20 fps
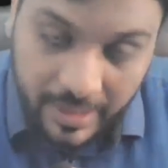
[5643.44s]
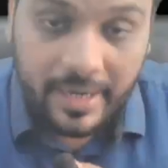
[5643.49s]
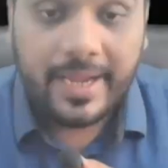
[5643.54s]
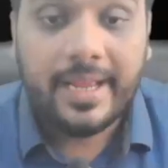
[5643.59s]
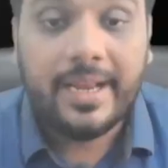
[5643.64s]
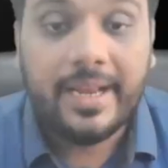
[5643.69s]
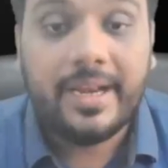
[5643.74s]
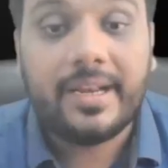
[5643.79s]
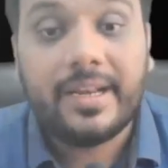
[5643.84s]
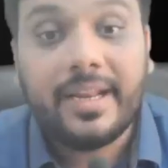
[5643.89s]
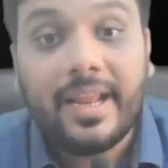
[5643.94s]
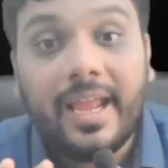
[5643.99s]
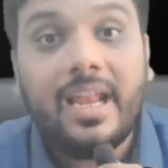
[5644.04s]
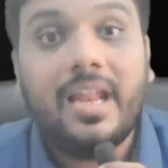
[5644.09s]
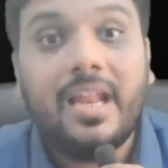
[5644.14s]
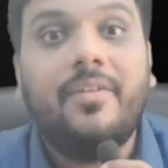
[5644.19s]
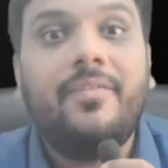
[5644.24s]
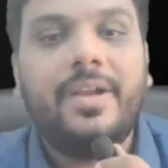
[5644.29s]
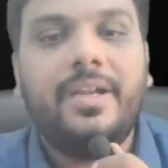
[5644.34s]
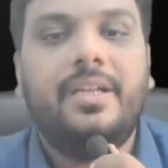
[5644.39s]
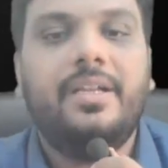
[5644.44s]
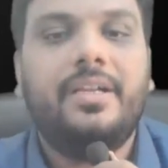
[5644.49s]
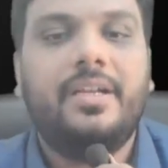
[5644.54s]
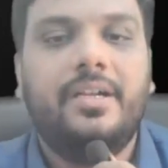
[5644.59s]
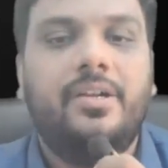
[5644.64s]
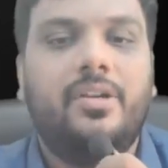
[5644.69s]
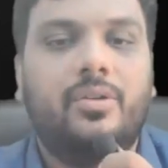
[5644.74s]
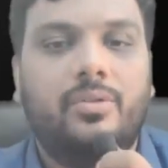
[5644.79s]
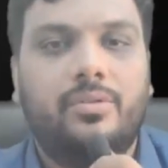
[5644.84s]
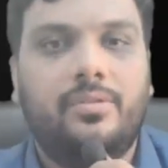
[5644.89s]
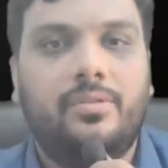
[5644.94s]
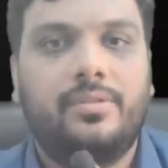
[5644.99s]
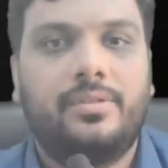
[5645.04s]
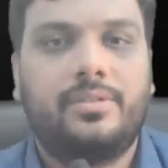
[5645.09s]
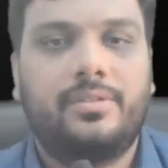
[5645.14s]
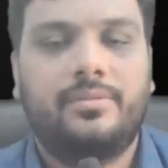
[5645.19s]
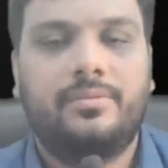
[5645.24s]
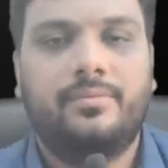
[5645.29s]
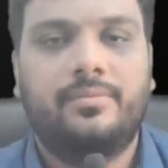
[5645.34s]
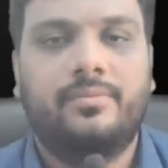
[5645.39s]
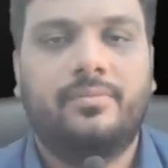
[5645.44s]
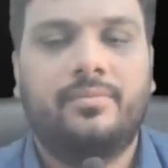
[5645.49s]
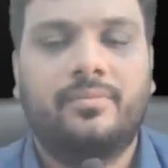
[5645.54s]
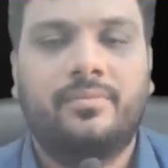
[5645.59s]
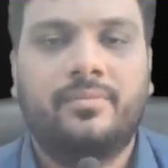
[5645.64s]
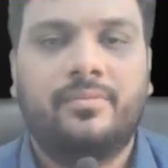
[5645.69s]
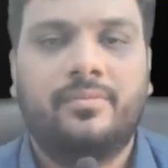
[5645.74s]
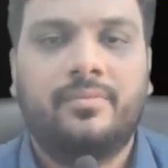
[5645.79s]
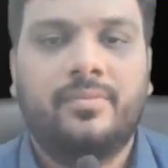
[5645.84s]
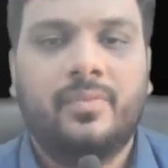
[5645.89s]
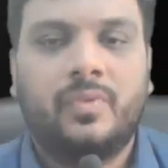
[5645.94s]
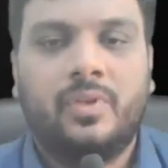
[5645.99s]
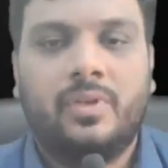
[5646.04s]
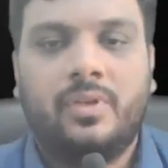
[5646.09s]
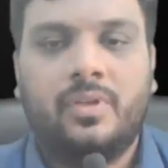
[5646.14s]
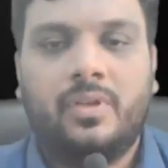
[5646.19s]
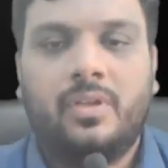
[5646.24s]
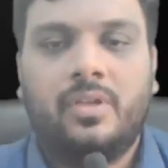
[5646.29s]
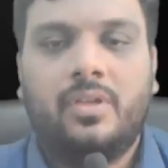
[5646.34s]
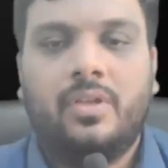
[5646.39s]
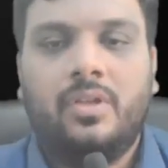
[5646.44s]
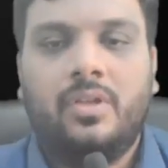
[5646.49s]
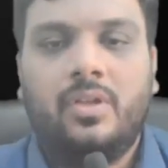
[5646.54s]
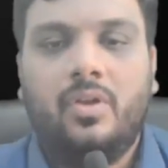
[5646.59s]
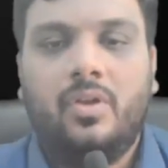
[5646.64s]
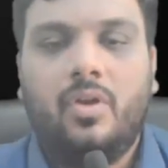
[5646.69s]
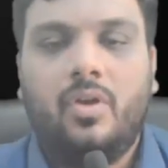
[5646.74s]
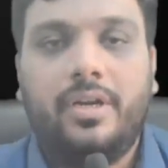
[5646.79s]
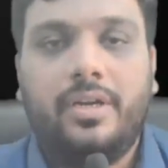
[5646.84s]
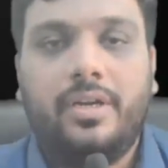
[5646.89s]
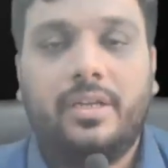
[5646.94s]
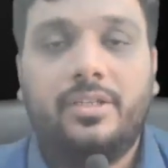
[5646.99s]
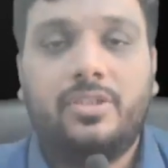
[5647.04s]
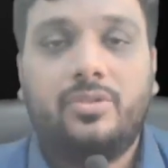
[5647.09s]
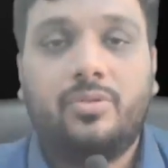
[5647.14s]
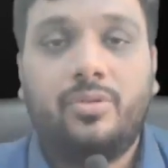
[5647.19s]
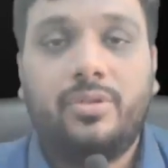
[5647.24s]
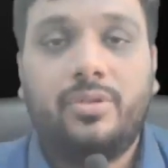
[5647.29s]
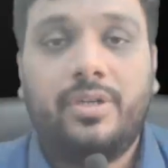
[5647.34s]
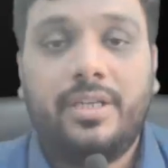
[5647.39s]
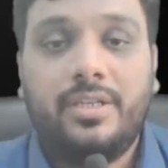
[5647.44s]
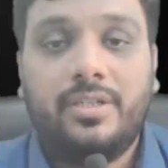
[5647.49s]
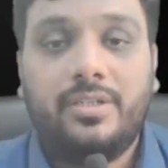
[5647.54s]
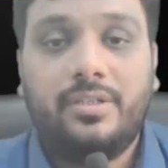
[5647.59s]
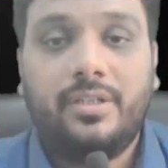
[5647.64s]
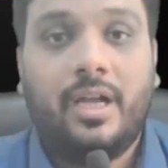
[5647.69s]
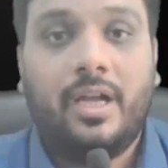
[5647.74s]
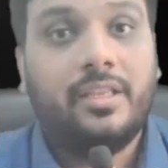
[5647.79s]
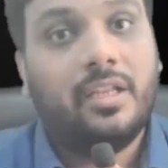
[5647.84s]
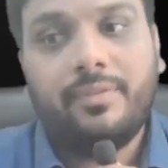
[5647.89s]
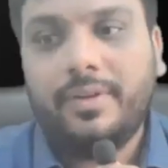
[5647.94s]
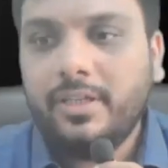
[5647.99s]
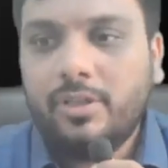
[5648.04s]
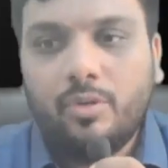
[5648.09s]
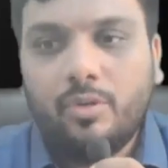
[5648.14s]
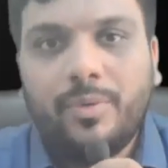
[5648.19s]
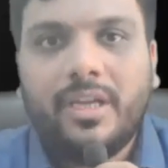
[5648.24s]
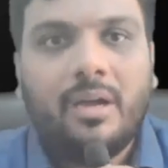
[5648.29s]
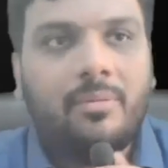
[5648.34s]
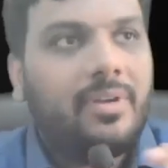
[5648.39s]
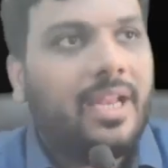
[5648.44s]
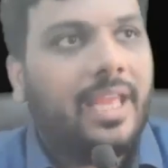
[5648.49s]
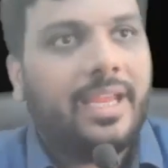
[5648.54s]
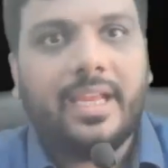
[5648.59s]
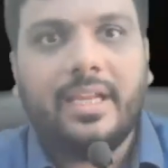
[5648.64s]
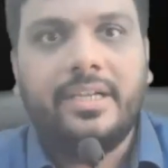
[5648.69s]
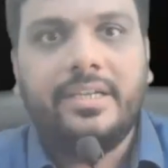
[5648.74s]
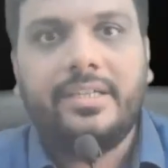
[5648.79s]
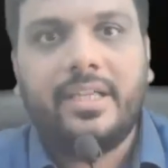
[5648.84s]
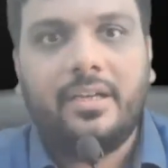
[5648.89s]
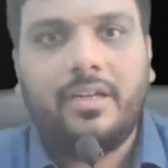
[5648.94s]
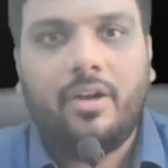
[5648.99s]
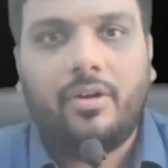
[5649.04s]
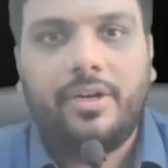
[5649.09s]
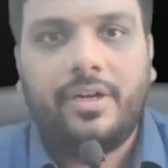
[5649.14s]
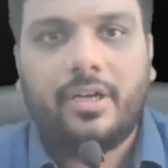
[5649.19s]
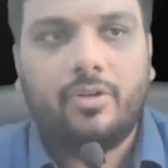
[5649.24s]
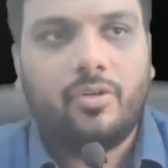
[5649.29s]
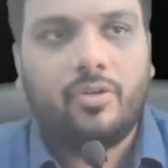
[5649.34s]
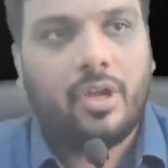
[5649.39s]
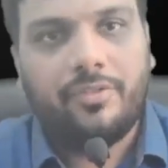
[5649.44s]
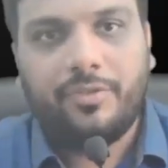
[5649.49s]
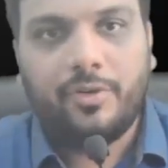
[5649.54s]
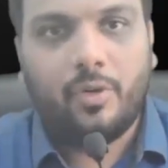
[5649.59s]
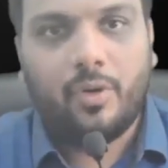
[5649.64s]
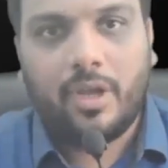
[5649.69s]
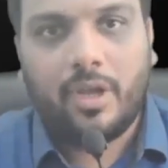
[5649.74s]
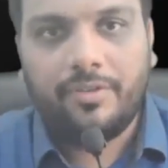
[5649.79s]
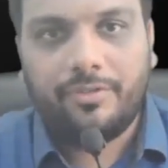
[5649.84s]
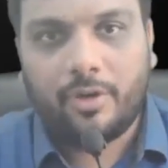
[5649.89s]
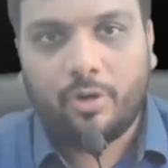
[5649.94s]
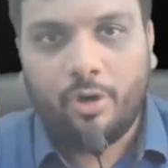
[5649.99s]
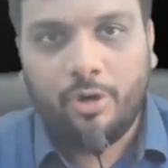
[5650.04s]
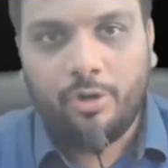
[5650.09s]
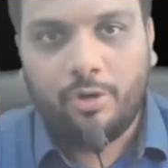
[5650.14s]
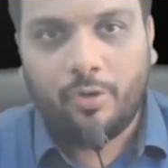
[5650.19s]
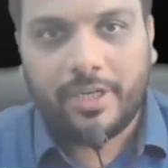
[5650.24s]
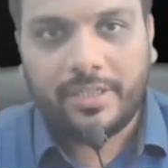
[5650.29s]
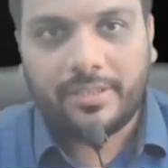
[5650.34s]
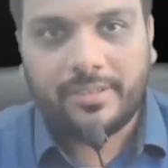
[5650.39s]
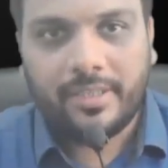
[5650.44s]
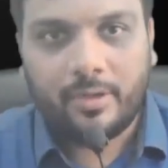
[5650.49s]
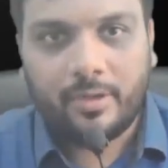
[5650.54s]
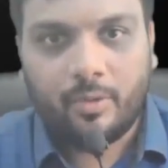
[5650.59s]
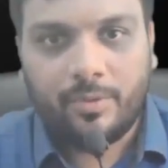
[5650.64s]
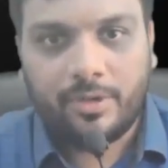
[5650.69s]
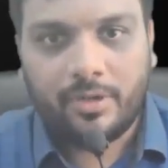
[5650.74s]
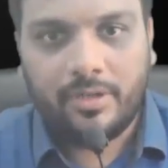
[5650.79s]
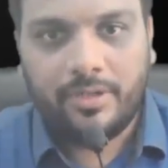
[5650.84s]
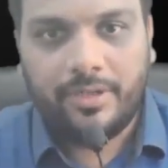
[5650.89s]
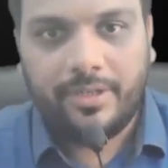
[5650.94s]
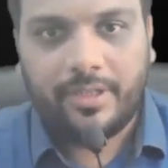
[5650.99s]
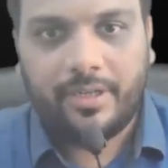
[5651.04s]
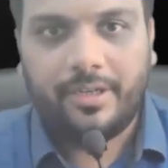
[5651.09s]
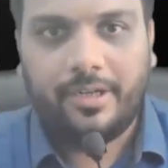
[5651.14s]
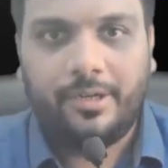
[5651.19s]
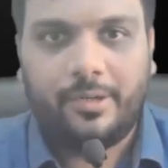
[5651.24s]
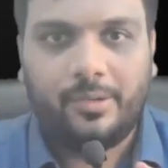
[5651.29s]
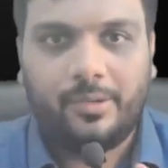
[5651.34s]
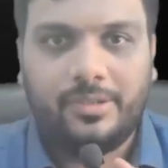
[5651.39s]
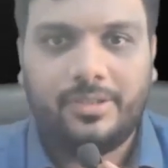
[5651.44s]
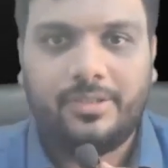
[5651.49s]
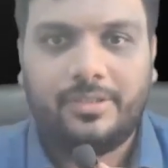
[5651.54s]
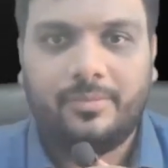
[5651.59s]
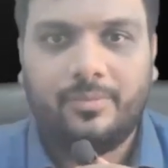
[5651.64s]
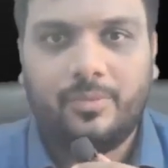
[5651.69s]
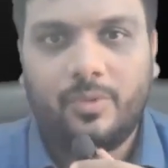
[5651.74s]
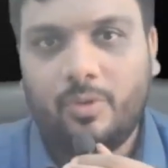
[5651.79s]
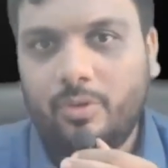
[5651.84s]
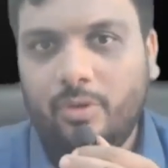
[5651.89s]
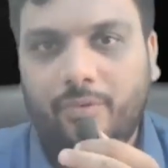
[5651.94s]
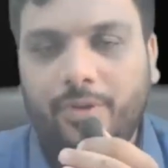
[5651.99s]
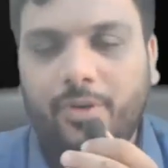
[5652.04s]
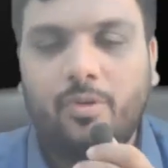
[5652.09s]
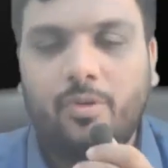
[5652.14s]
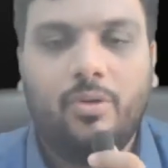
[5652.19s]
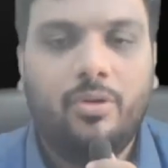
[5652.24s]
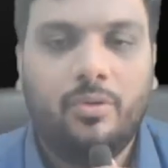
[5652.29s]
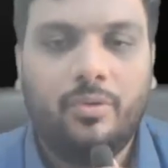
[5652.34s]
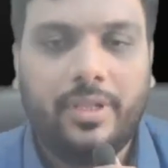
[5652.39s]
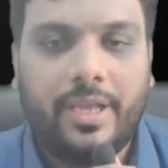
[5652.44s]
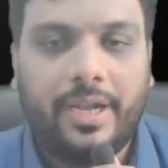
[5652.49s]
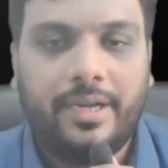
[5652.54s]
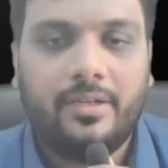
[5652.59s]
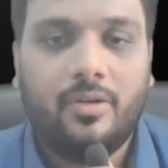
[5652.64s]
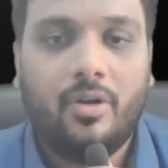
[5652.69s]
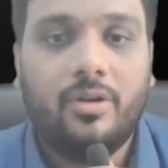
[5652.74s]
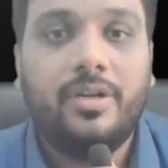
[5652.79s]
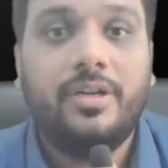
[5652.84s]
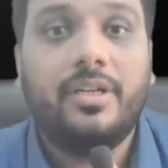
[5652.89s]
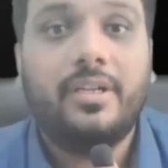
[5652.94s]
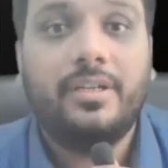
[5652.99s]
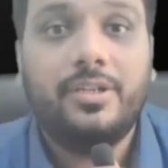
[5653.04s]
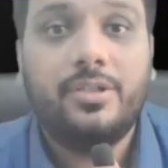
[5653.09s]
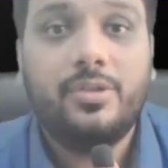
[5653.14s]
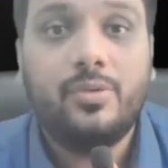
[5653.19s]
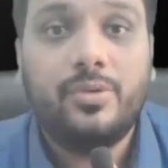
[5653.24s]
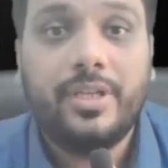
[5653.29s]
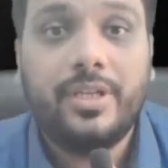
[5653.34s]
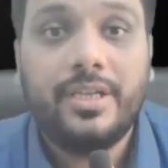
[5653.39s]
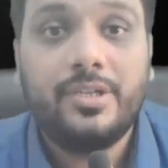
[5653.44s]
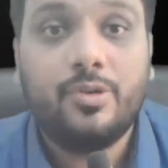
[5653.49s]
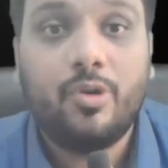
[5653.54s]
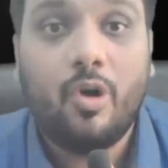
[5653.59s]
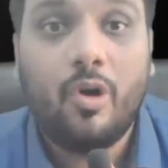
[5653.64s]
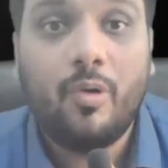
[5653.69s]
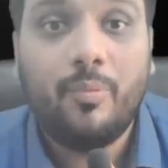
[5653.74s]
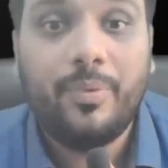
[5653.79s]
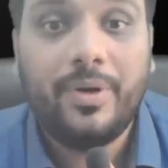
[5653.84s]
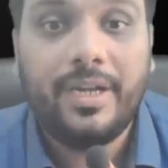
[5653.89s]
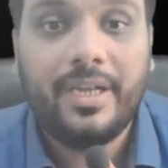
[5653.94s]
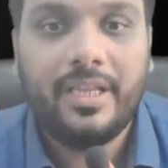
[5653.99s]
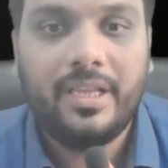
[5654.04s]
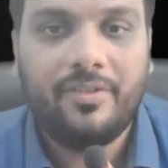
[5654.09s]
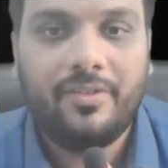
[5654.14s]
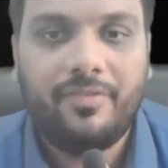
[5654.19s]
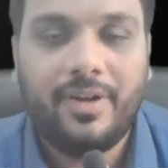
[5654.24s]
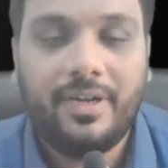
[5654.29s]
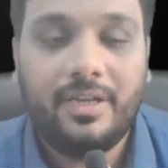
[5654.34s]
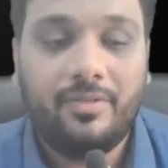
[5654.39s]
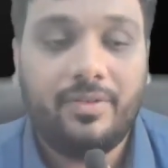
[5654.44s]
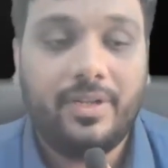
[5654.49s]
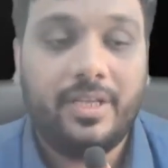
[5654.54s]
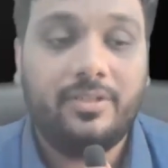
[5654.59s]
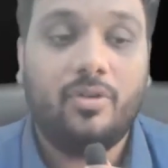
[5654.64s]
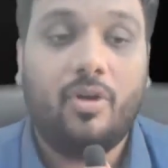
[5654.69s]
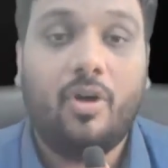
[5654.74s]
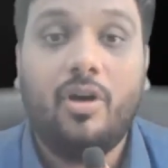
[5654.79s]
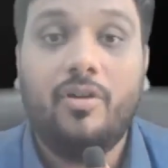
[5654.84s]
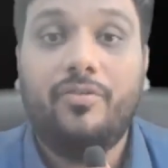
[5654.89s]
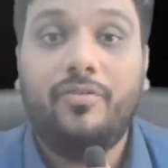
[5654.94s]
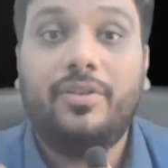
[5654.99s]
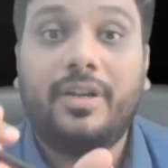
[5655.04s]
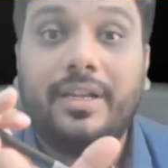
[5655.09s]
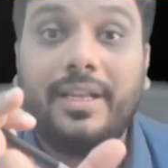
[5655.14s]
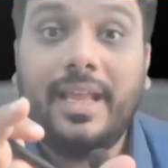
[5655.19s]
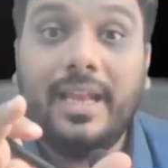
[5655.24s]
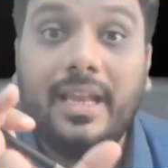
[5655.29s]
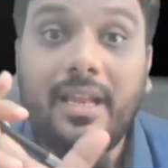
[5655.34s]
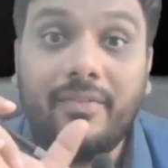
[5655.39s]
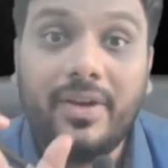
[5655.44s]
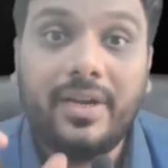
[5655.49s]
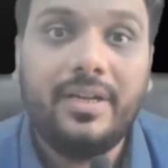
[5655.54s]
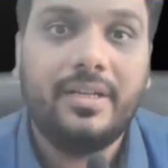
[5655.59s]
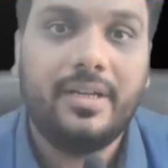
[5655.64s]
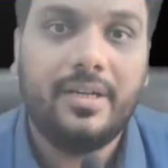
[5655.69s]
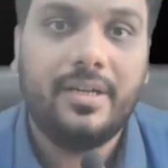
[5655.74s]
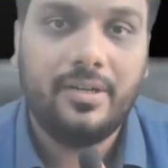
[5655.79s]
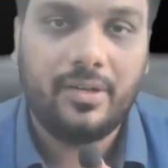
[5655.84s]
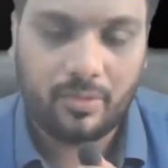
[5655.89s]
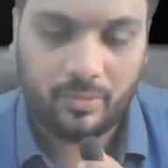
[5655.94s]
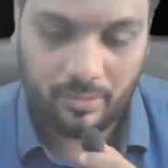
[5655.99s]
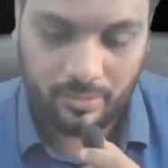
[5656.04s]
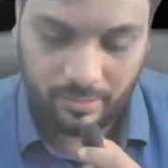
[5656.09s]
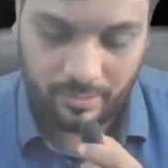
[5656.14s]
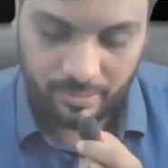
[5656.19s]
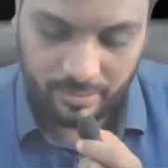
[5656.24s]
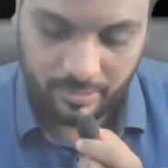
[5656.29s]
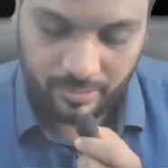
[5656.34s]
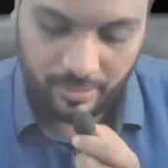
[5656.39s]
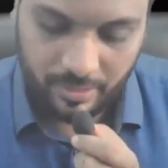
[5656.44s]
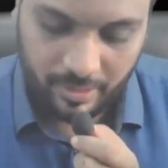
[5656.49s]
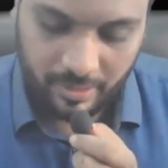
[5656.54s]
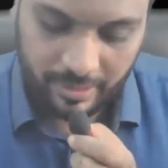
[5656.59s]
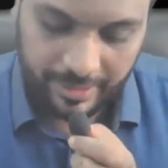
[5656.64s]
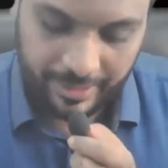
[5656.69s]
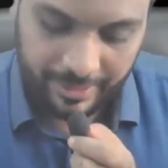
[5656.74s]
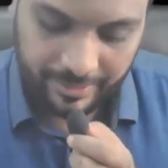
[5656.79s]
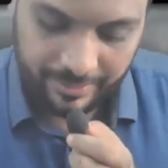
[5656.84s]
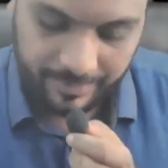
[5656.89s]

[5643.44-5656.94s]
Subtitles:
Relevant controls. Auditor needs to test. Otherwise, you become like an internal auditor. If you're going to test their overall internal control system. No, we don't do that. Auditor needs to test operating effectiveness of relevant controls. All right.